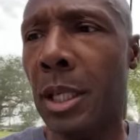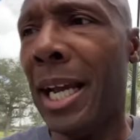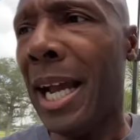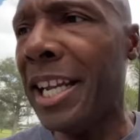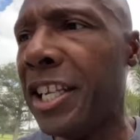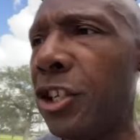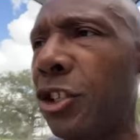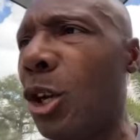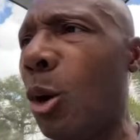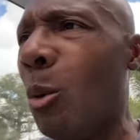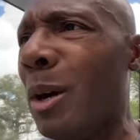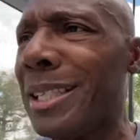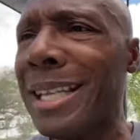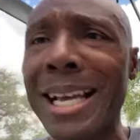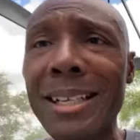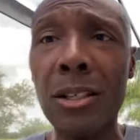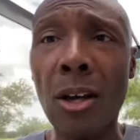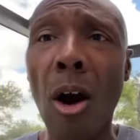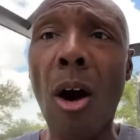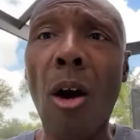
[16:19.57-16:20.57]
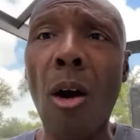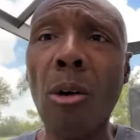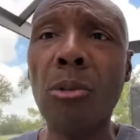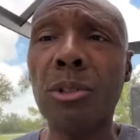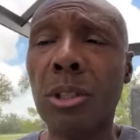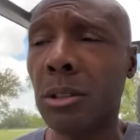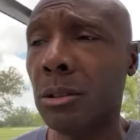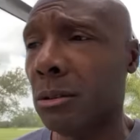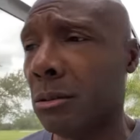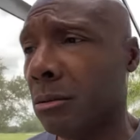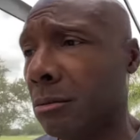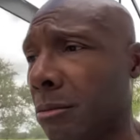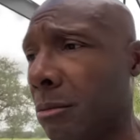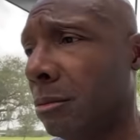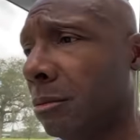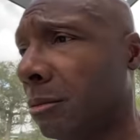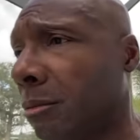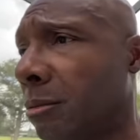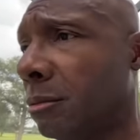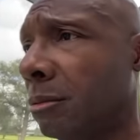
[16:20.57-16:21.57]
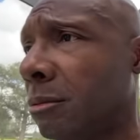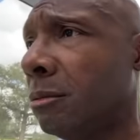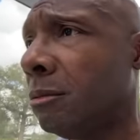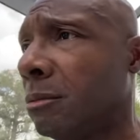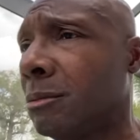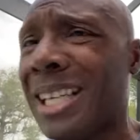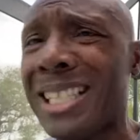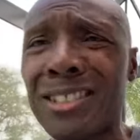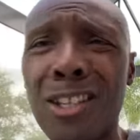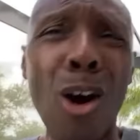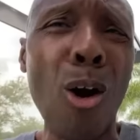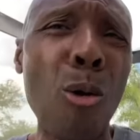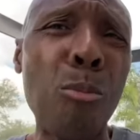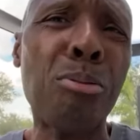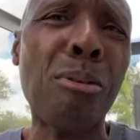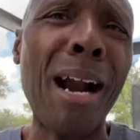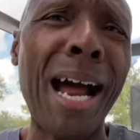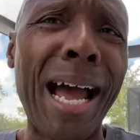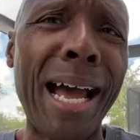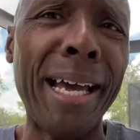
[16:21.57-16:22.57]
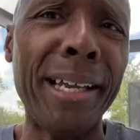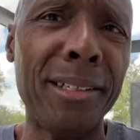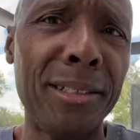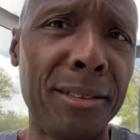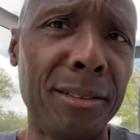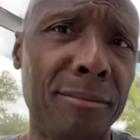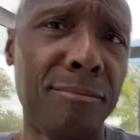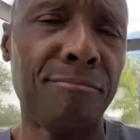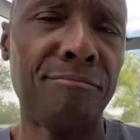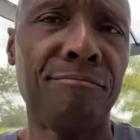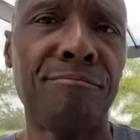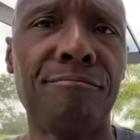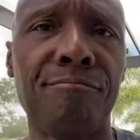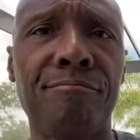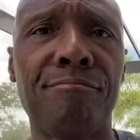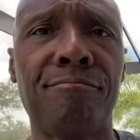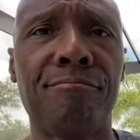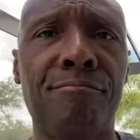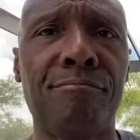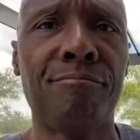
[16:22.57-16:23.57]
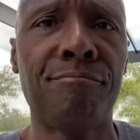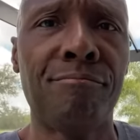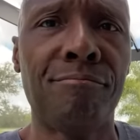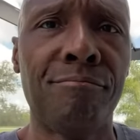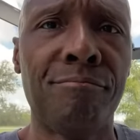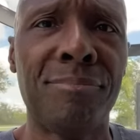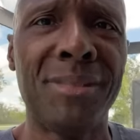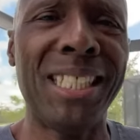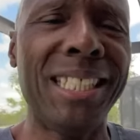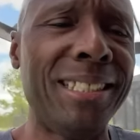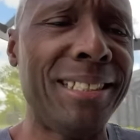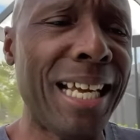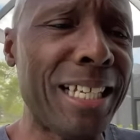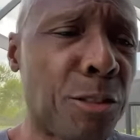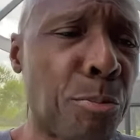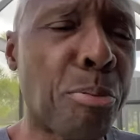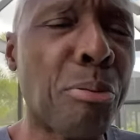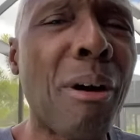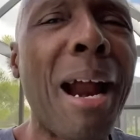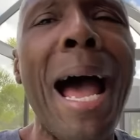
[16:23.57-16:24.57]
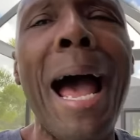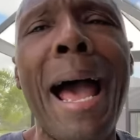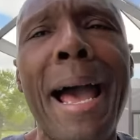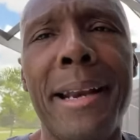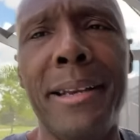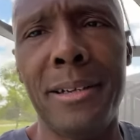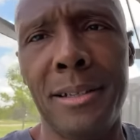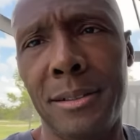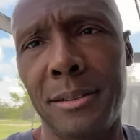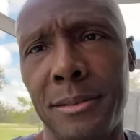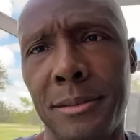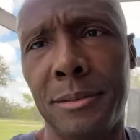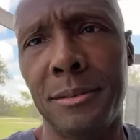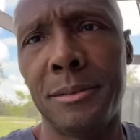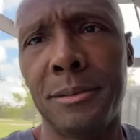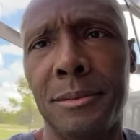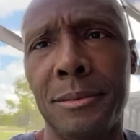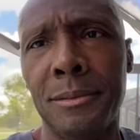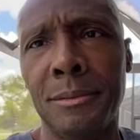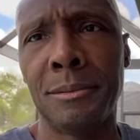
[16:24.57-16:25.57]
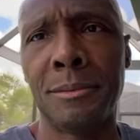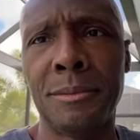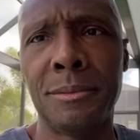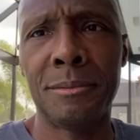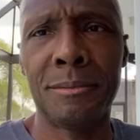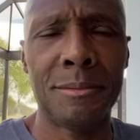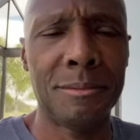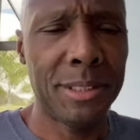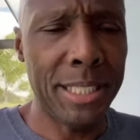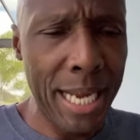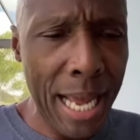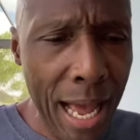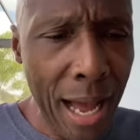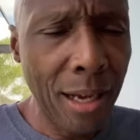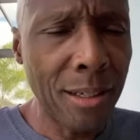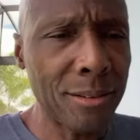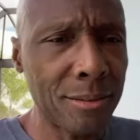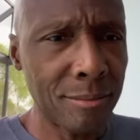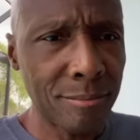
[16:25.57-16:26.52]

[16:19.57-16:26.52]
And you know what that's called? That's called pride. See, that's pride. Yeah.